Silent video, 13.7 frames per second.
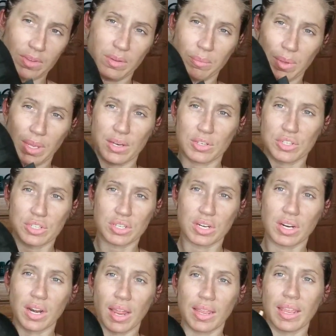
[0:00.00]
to make
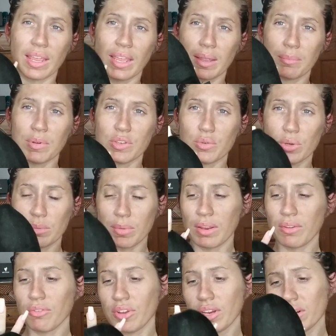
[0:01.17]
sure I get in between my
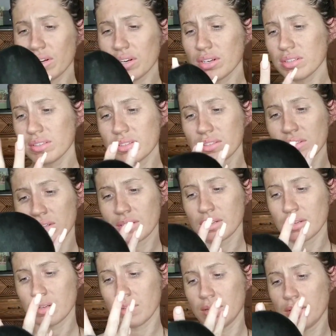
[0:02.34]
fingers.
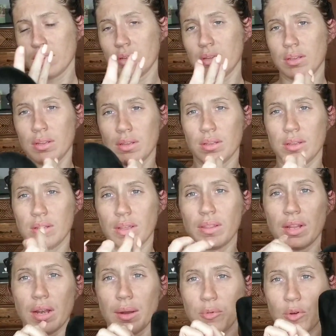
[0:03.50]
And
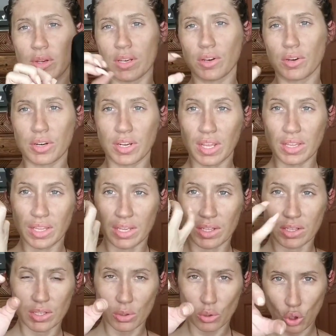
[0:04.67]
then I'm going to create like a
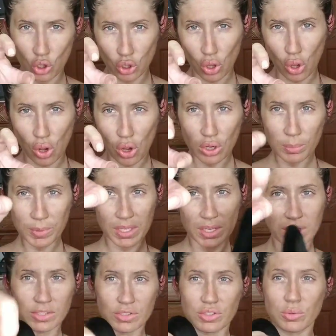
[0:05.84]
little claw,
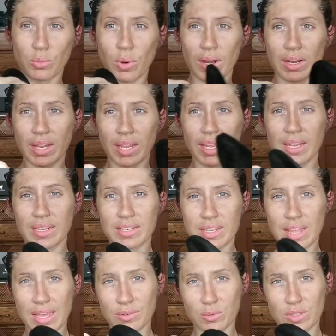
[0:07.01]
because you want to get in
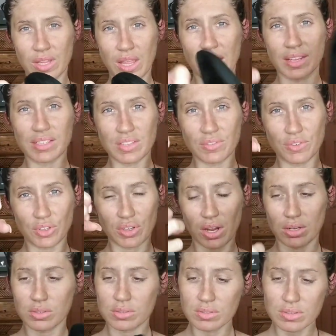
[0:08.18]
those lines of your
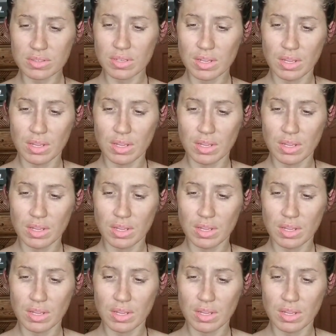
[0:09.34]
knuckles.